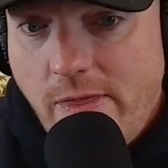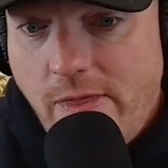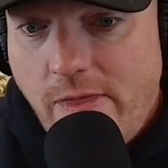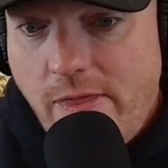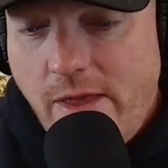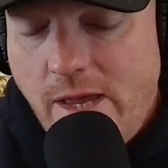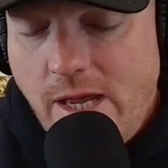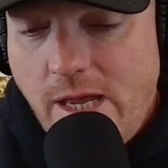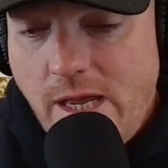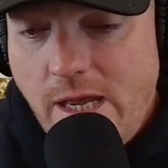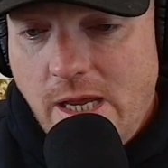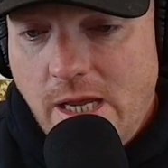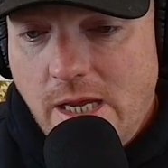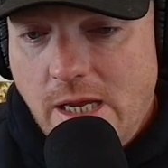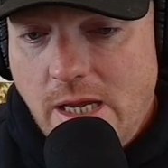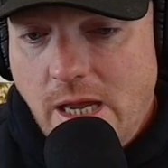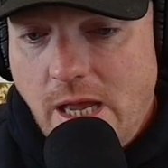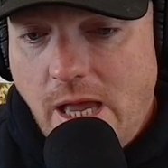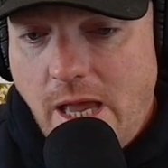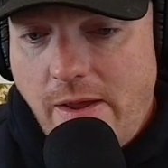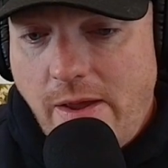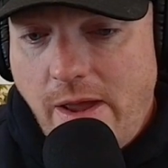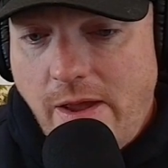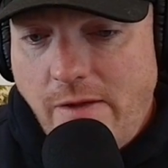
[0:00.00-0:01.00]

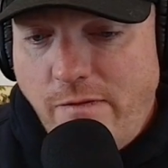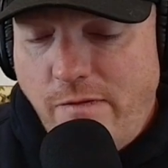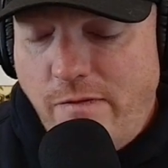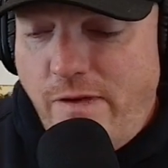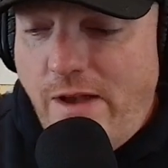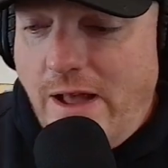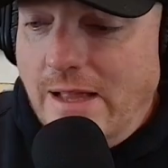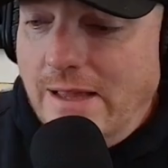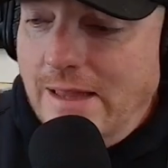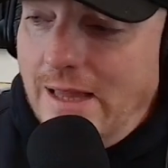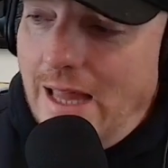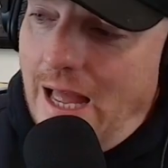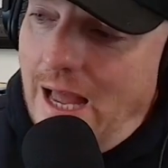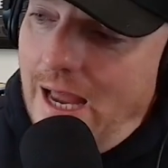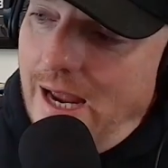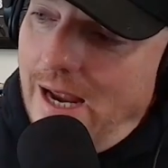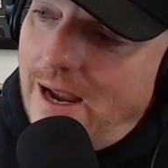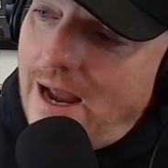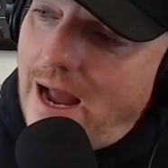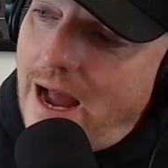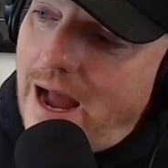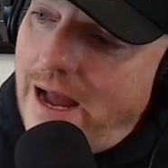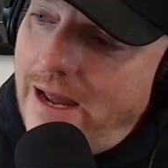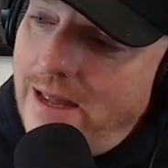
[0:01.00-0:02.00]
the it, it felt
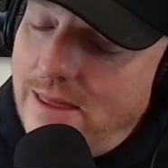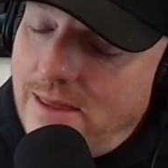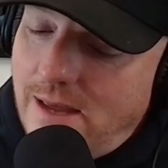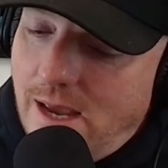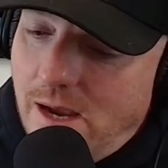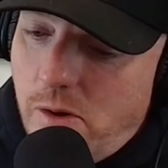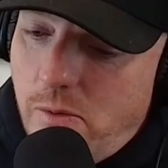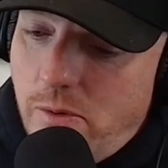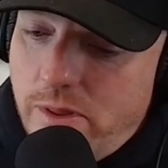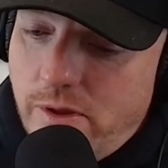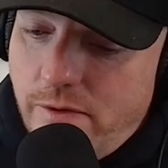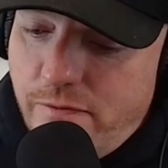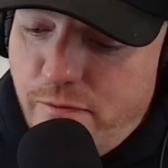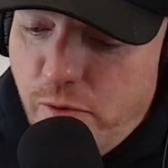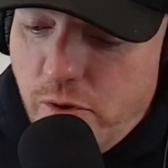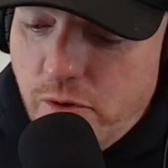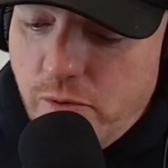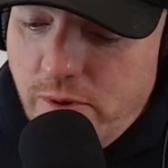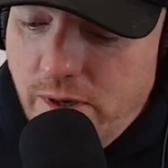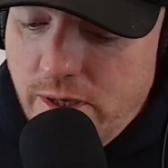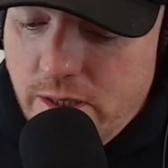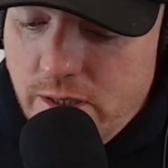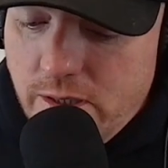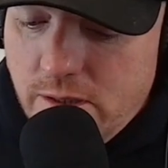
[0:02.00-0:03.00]
like, I think when the
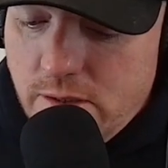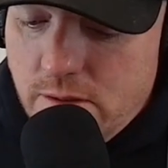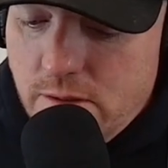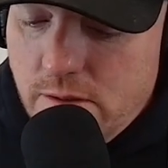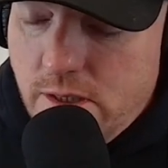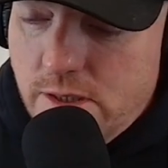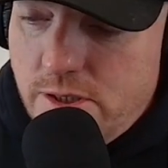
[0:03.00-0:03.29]
four runner,